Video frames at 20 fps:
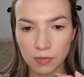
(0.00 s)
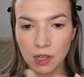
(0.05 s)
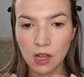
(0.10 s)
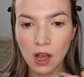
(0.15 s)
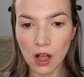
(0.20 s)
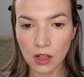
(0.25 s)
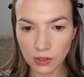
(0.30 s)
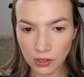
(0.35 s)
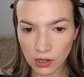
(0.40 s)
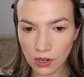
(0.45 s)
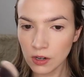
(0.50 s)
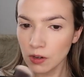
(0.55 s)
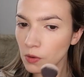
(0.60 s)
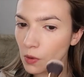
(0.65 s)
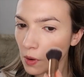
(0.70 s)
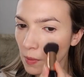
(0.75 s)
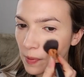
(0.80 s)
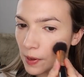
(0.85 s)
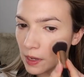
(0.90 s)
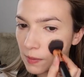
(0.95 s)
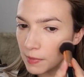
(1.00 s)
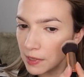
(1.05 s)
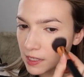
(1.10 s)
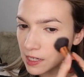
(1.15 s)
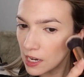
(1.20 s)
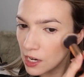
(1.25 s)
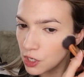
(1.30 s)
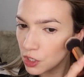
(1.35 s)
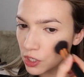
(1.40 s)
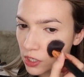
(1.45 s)
color or
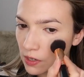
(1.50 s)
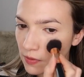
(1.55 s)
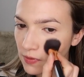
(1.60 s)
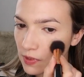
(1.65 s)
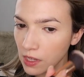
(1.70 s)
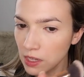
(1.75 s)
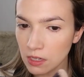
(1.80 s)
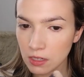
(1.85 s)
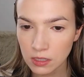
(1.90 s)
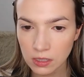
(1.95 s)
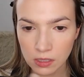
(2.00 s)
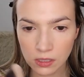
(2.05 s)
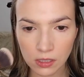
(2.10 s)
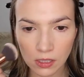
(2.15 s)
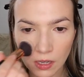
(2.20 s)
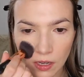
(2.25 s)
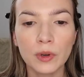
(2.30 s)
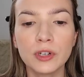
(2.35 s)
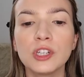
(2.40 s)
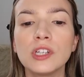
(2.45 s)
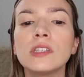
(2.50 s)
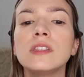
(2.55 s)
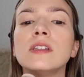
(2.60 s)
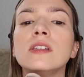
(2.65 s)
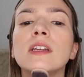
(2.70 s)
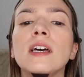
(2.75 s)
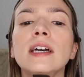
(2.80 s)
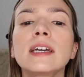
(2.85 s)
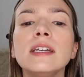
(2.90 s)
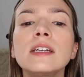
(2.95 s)
pigmentation of this, which is
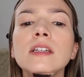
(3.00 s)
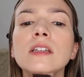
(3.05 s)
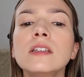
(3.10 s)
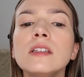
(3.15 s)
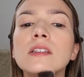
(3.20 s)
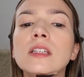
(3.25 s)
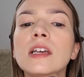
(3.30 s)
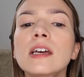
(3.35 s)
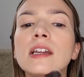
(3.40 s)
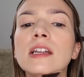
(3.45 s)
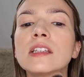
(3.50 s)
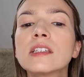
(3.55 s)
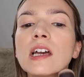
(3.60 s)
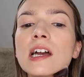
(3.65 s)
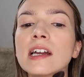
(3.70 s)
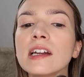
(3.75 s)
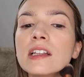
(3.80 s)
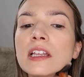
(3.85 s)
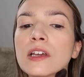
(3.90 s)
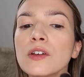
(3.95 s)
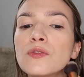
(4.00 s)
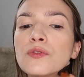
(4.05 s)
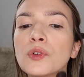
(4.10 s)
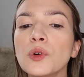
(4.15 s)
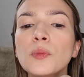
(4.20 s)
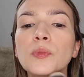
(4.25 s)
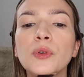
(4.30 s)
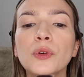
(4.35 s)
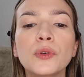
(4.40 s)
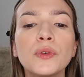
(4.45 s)
nice, and it's kind of like
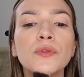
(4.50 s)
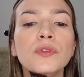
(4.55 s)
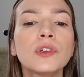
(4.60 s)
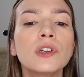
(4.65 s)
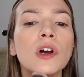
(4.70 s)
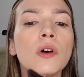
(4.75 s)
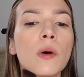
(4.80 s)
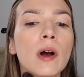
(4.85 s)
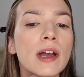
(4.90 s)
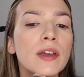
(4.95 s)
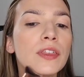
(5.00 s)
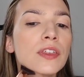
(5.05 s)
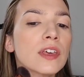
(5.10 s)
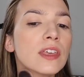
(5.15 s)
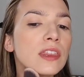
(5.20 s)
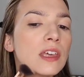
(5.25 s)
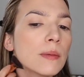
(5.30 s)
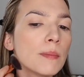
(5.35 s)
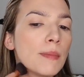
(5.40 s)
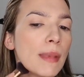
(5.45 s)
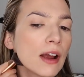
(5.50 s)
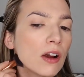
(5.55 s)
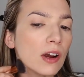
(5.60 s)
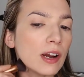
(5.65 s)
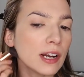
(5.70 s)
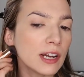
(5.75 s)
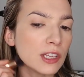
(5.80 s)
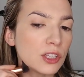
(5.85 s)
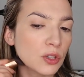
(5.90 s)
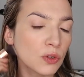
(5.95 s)
foolproof. You know, I think that
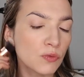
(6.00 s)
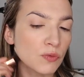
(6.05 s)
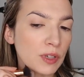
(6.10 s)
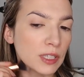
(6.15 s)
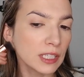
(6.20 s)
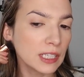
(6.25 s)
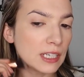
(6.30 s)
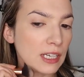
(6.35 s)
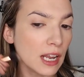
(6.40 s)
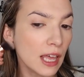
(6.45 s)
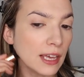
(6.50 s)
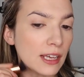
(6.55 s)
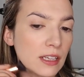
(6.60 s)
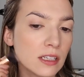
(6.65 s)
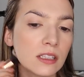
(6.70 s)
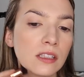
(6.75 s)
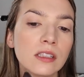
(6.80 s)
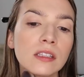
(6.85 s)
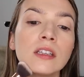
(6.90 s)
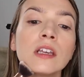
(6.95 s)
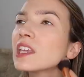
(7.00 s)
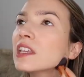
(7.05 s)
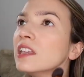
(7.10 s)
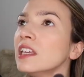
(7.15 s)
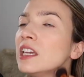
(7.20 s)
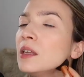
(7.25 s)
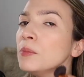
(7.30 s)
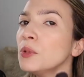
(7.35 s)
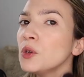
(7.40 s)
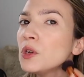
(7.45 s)
Merit is a really nice,
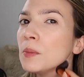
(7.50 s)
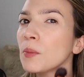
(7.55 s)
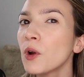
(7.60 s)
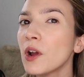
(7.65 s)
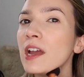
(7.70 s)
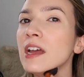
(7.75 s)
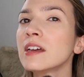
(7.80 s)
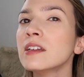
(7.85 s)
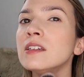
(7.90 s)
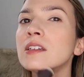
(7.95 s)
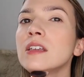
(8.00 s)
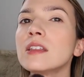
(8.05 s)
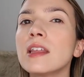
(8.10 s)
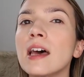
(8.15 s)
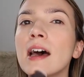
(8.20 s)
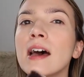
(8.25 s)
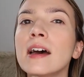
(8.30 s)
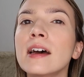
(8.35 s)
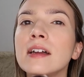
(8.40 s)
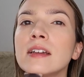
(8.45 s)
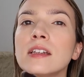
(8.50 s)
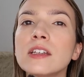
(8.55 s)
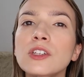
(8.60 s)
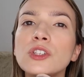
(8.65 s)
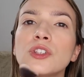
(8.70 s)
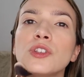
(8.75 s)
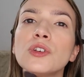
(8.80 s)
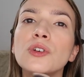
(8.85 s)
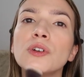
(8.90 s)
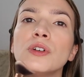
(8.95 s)
clean beauty brand that
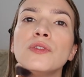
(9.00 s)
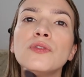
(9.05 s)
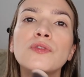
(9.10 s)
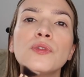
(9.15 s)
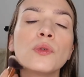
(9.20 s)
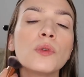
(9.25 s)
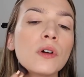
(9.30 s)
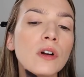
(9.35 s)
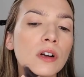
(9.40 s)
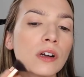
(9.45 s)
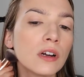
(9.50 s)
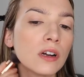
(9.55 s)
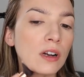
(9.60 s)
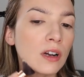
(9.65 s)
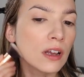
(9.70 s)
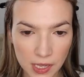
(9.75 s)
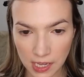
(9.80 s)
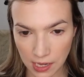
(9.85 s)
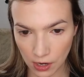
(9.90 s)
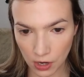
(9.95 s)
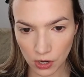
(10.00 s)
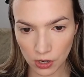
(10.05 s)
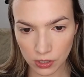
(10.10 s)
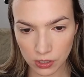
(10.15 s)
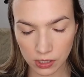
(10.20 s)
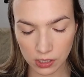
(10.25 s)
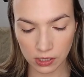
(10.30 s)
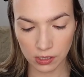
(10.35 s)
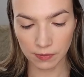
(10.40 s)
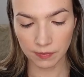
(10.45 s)
is good for
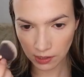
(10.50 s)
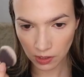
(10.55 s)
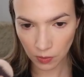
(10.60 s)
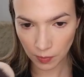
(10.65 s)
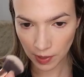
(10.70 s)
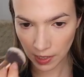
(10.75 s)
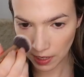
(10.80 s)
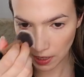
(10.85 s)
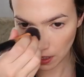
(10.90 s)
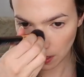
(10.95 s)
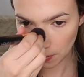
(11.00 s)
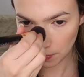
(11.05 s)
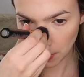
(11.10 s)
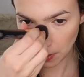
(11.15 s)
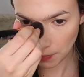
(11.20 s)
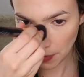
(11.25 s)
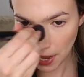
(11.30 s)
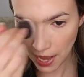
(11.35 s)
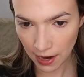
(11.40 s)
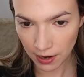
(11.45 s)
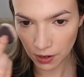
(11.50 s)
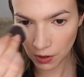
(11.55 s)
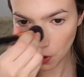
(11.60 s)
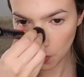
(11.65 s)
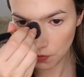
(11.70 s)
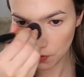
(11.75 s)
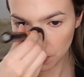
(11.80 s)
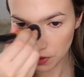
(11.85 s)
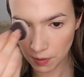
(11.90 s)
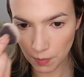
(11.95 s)
beginners. A little bit, and I'm gonna pat it
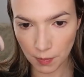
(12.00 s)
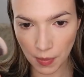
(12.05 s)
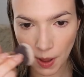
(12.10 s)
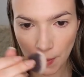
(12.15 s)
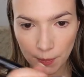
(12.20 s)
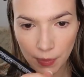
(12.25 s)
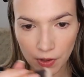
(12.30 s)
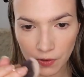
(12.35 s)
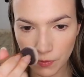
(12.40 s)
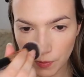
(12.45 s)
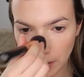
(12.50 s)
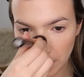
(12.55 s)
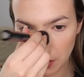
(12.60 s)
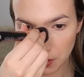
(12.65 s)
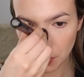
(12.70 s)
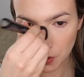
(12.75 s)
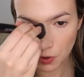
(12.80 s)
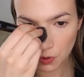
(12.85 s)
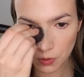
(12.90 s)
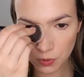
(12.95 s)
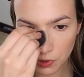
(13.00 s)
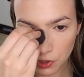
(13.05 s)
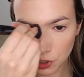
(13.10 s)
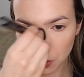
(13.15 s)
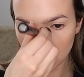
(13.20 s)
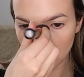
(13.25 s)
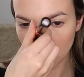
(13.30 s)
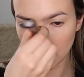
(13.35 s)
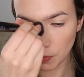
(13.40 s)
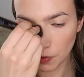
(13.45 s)
over the bump of my nose
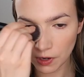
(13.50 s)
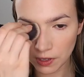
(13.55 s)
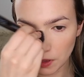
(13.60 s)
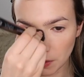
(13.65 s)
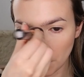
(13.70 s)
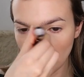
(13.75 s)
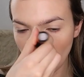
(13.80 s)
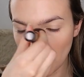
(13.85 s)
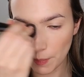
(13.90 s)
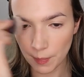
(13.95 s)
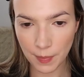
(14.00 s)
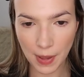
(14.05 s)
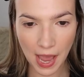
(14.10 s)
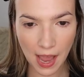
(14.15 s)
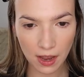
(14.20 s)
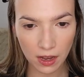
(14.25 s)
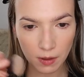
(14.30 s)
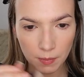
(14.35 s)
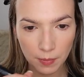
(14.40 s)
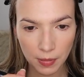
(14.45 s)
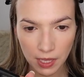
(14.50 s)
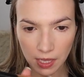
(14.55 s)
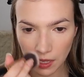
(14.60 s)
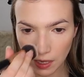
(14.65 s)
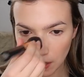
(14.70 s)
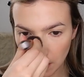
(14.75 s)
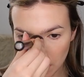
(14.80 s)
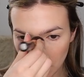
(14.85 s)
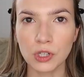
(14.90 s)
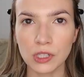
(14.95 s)
just to bring the bump back a
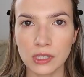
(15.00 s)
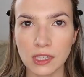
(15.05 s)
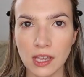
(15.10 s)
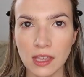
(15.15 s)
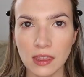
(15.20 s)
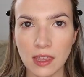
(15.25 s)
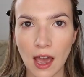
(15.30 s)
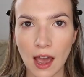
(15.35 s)
bit, just like